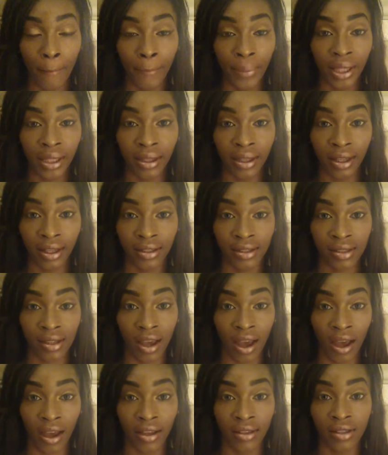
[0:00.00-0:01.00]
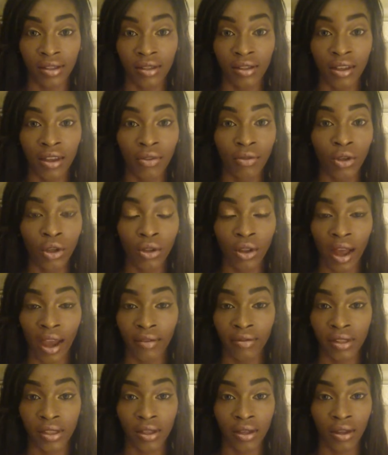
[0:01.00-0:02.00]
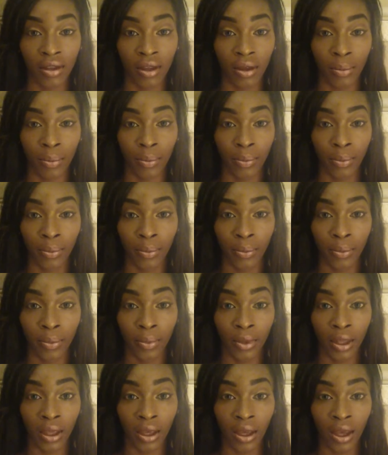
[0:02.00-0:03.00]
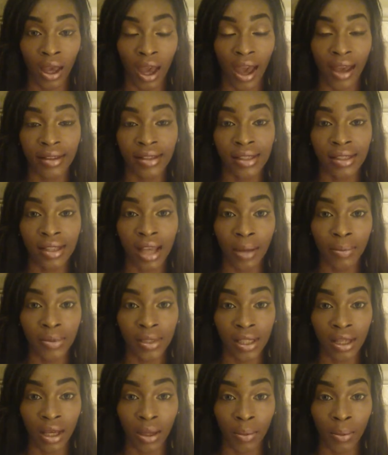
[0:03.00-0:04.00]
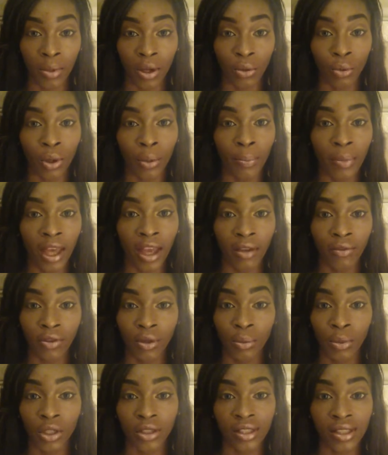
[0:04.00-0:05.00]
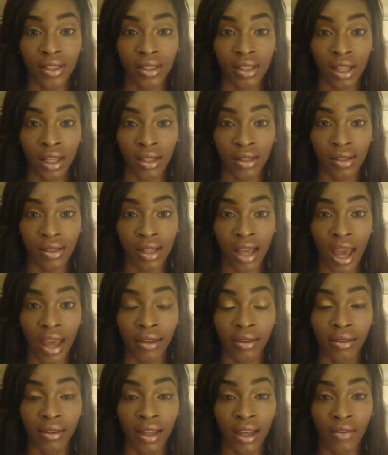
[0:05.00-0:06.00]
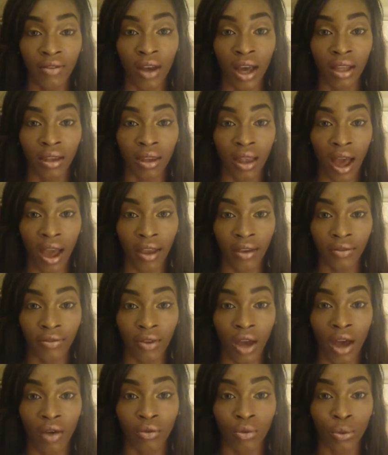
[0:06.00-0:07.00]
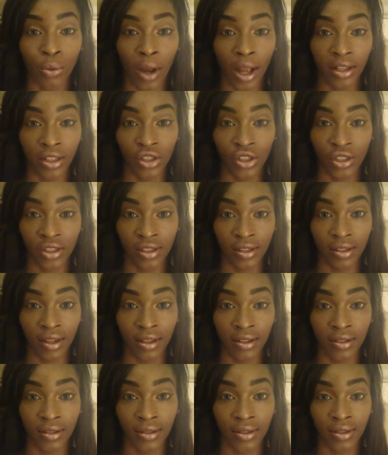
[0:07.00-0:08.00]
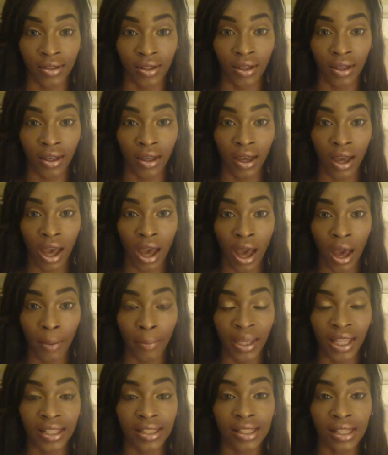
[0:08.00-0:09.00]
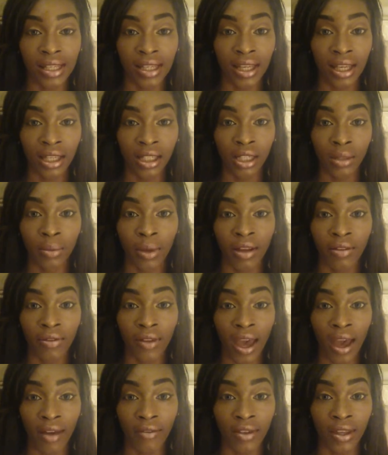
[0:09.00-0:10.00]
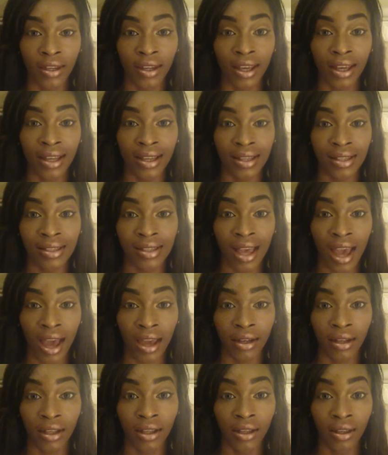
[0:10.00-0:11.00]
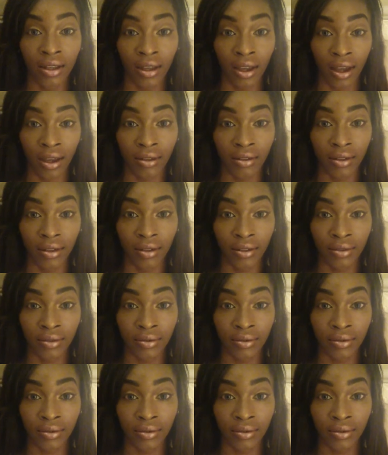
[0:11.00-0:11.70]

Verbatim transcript: Please, guys, give your life to Him. Accept Him, repent from your sins, and live a life of righteousness because the kingdom of heaven is at hand.